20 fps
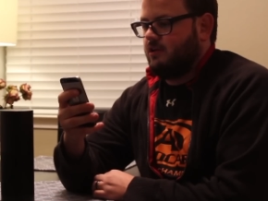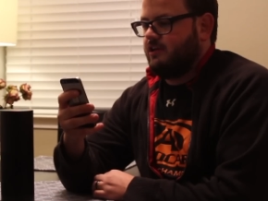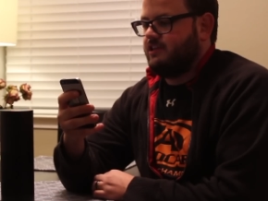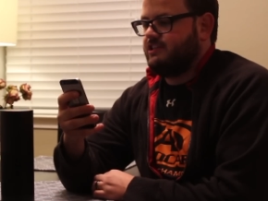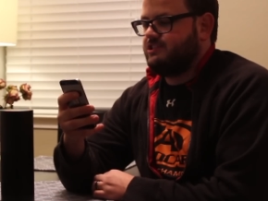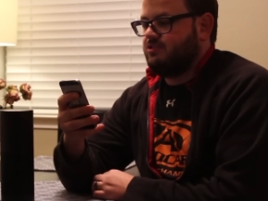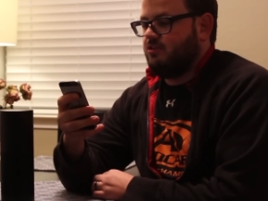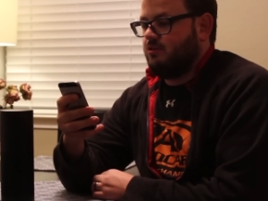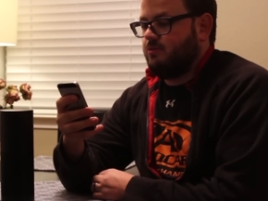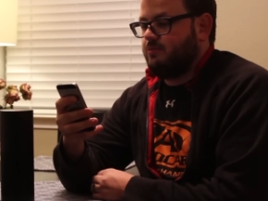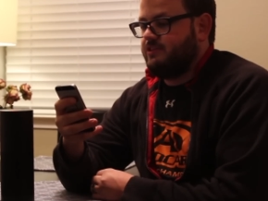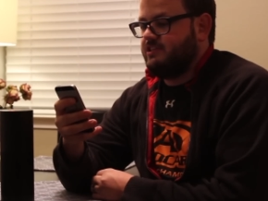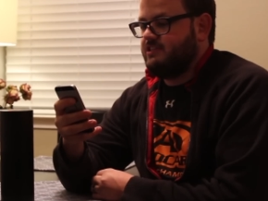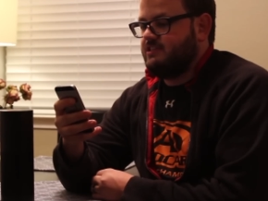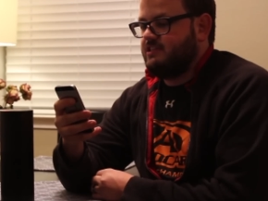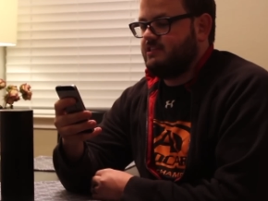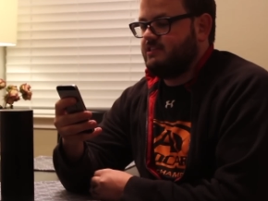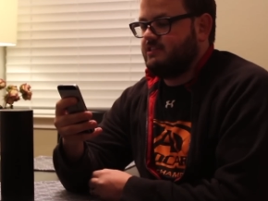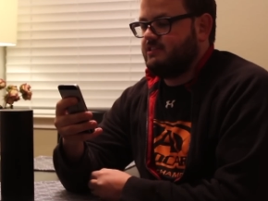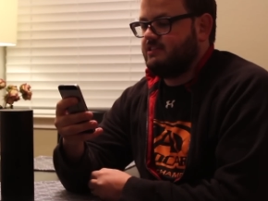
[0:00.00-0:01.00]
Get started with
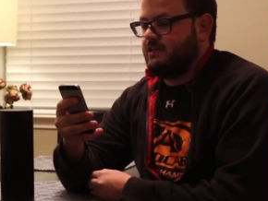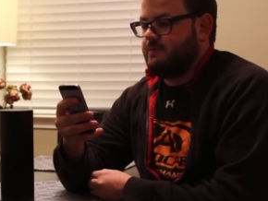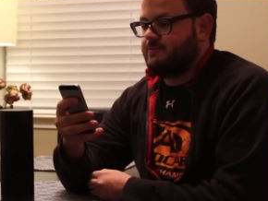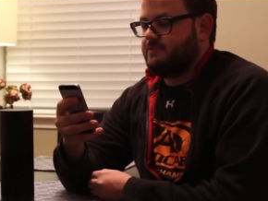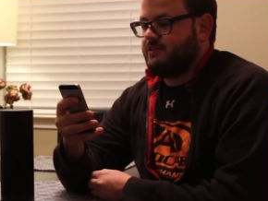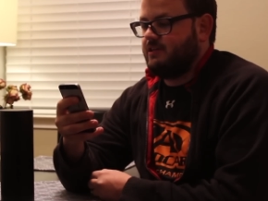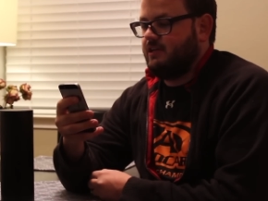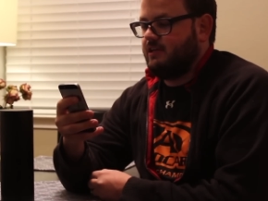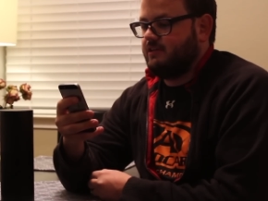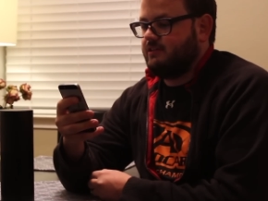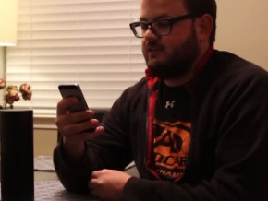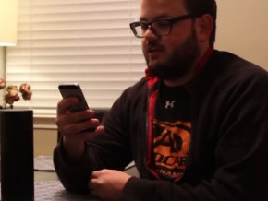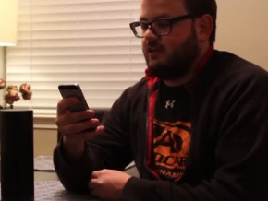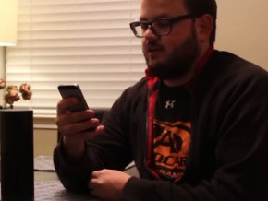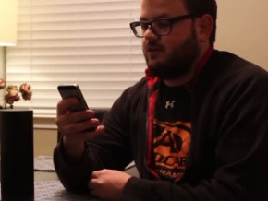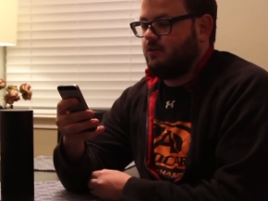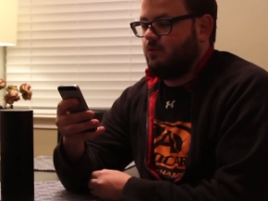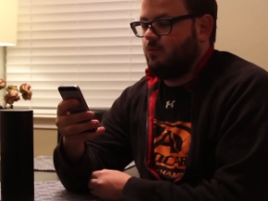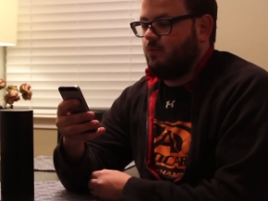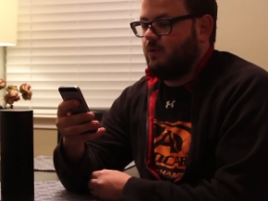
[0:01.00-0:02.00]
these easy steps. Connect the
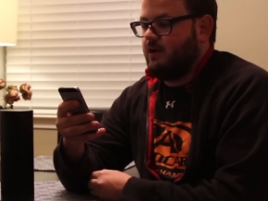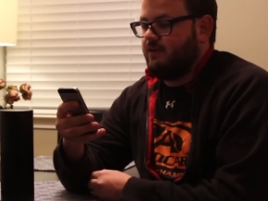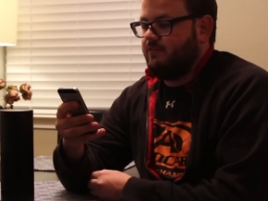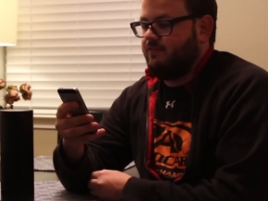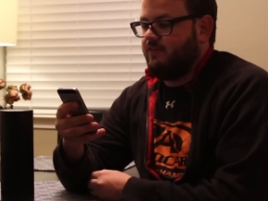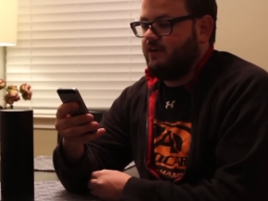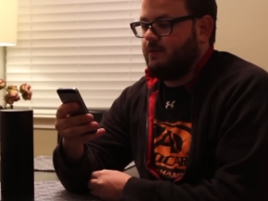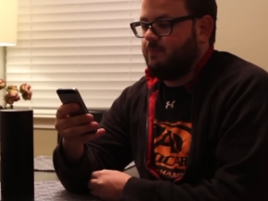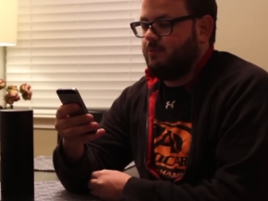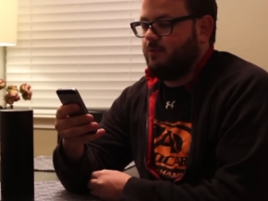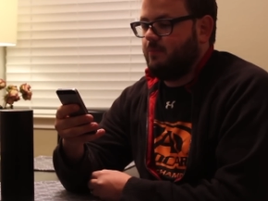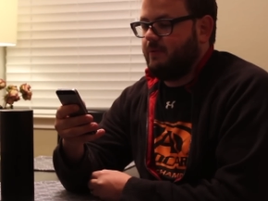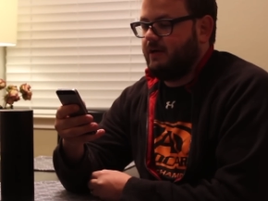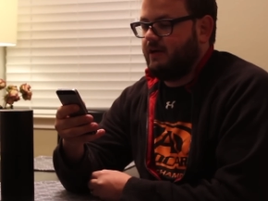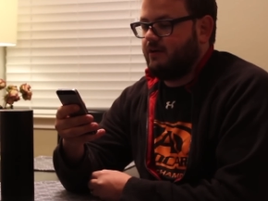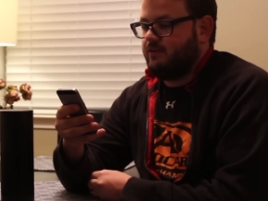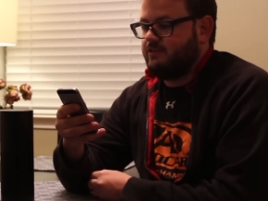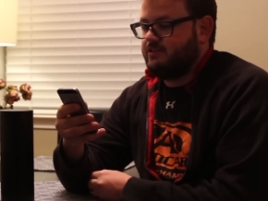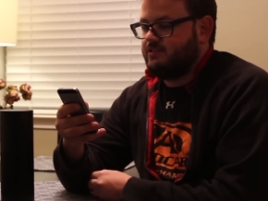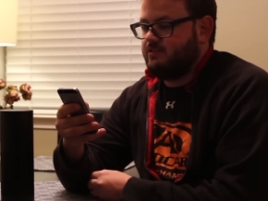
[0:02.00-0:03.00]
Echo to Wi-Fi, put
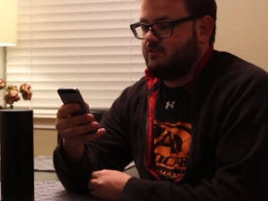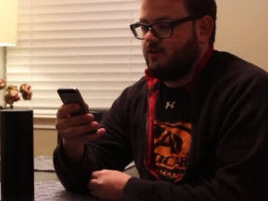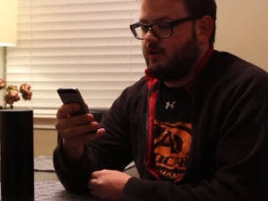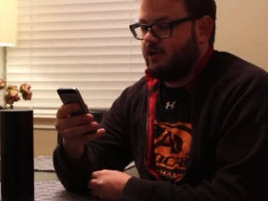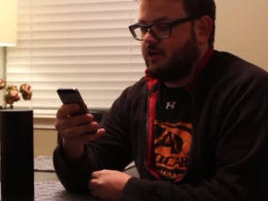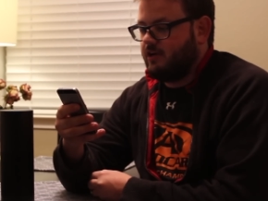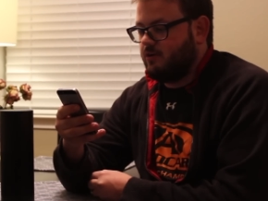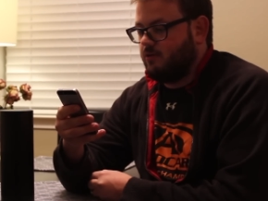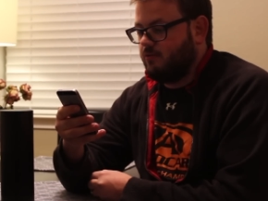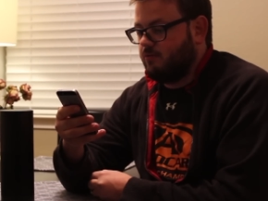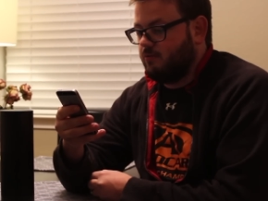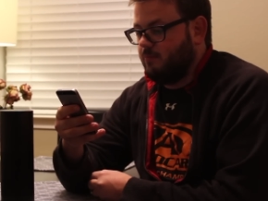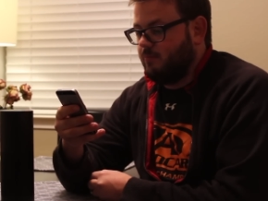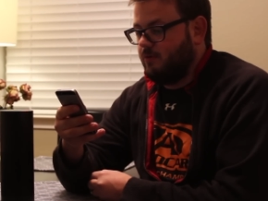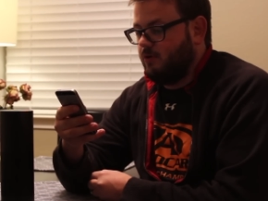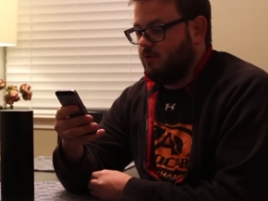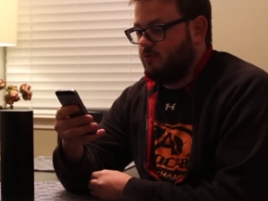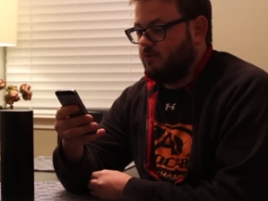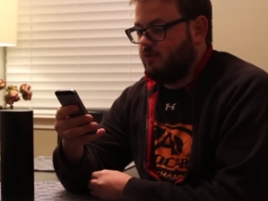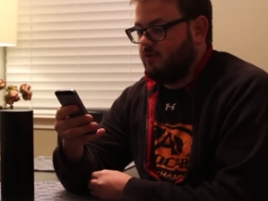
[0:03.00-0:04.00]
batteries in your Echo
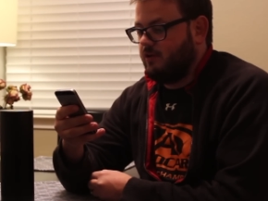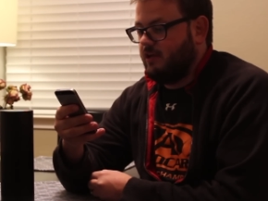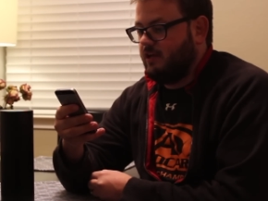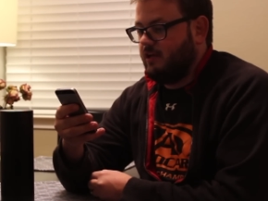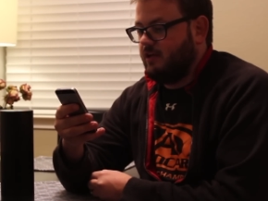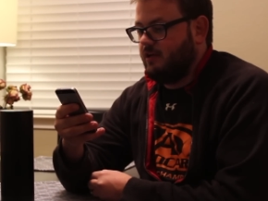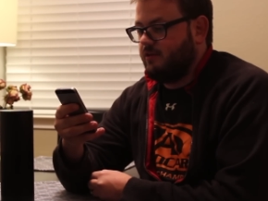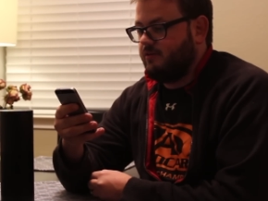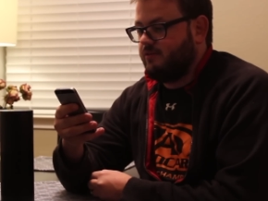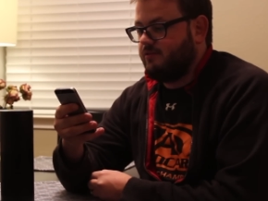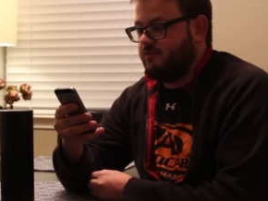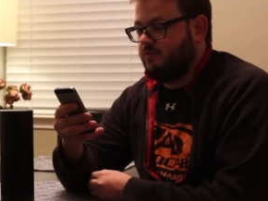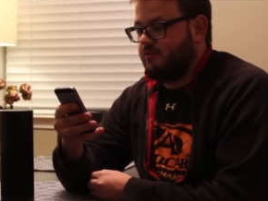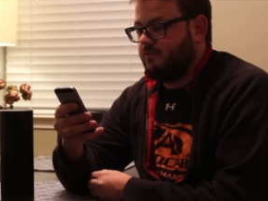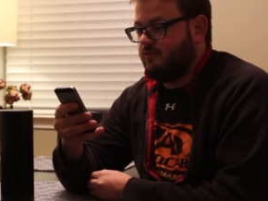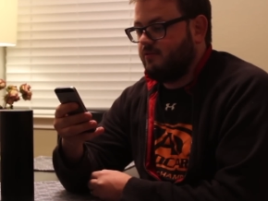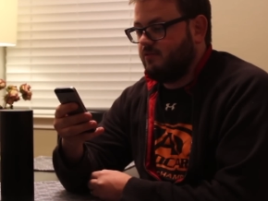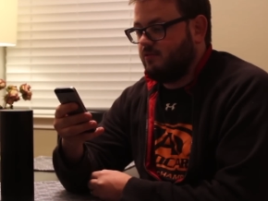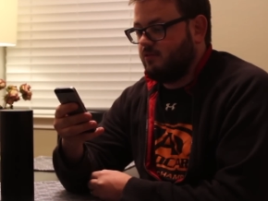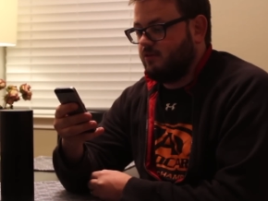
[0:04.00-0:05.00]
remote, and
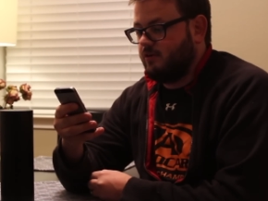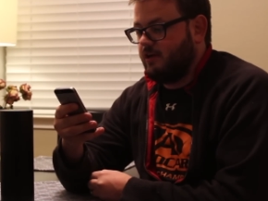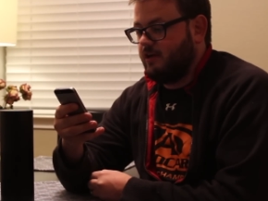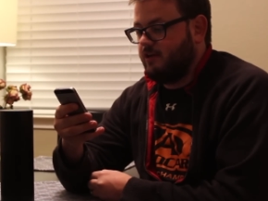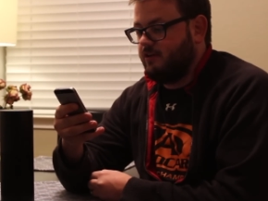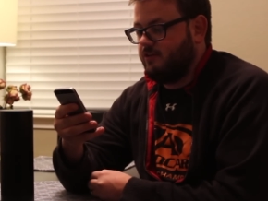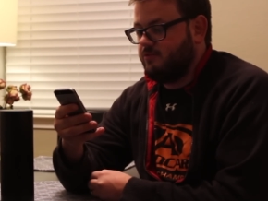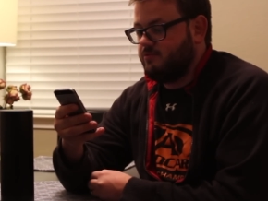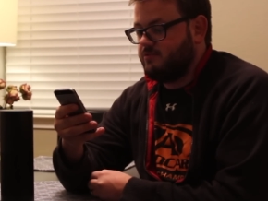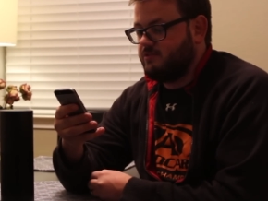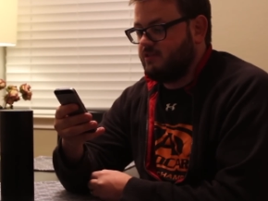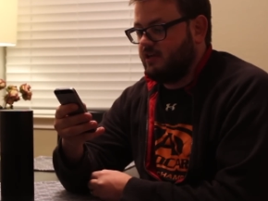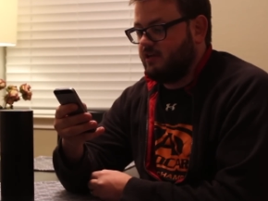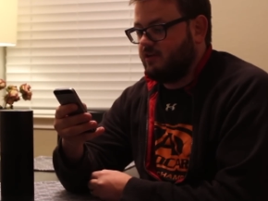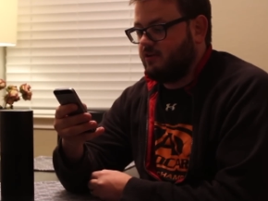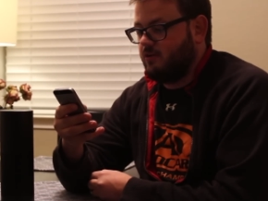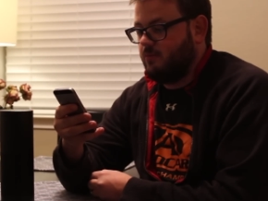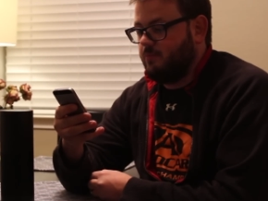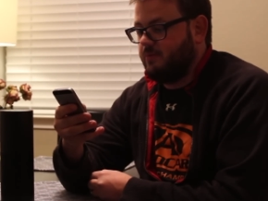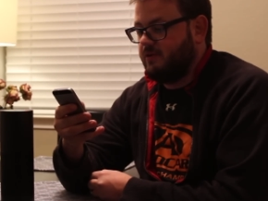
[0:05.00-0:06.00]
learn how to use the
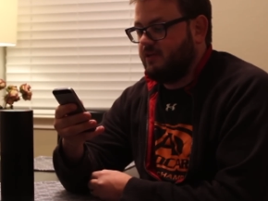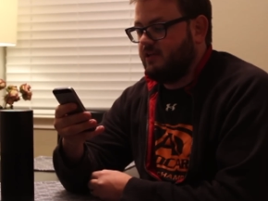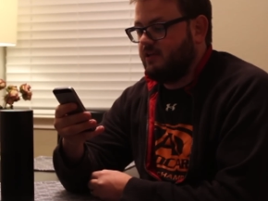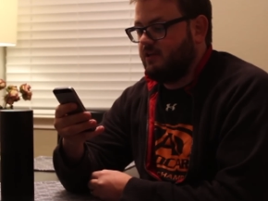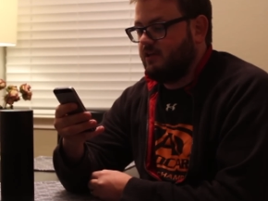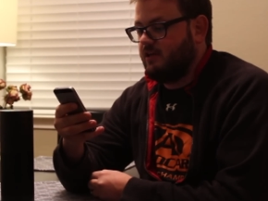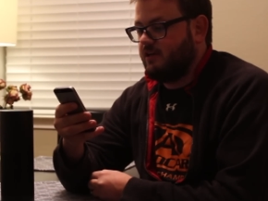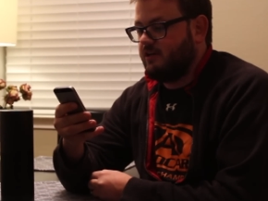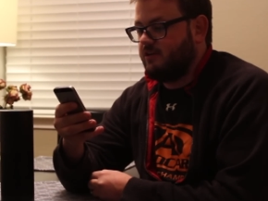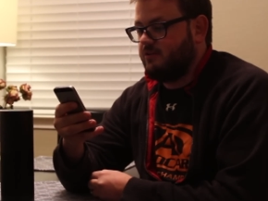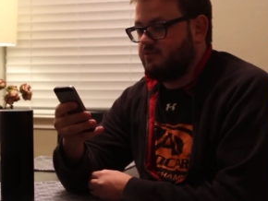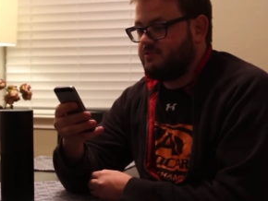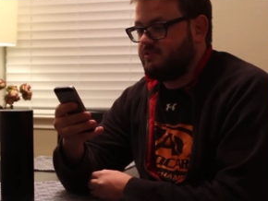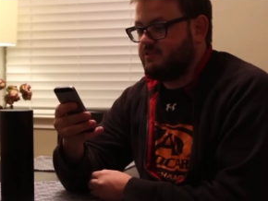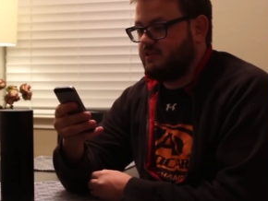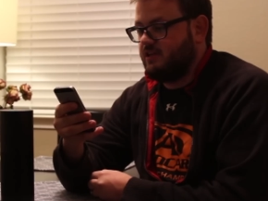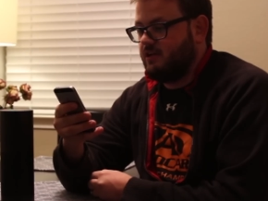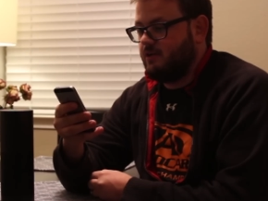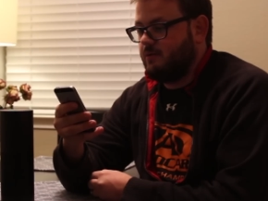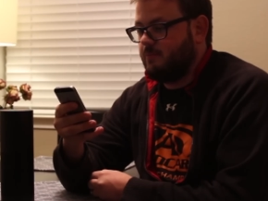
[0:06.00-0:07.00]
Echo. Begin Echo
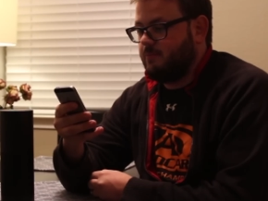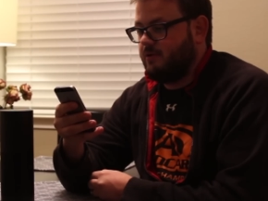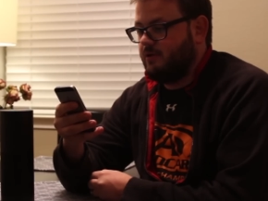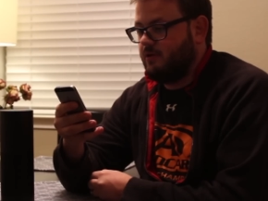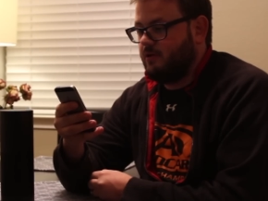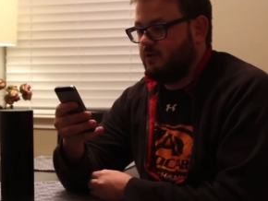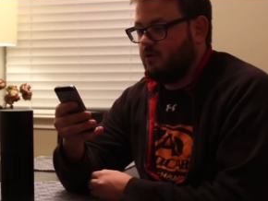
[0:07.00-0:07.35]
setup.